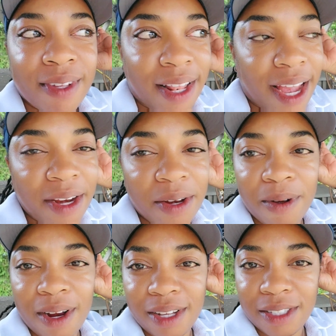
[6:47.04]
lightning
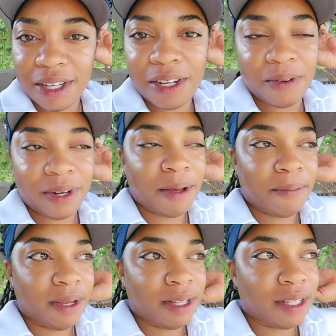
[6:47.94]
warning, so you know what that
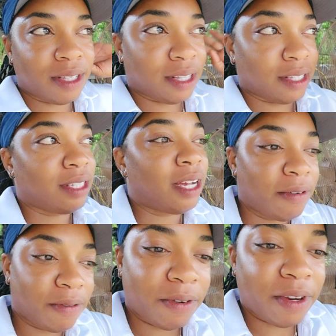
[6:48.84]
means. It start
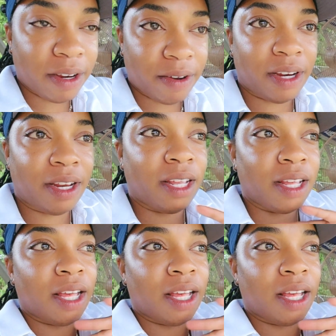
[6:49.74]
pouring already,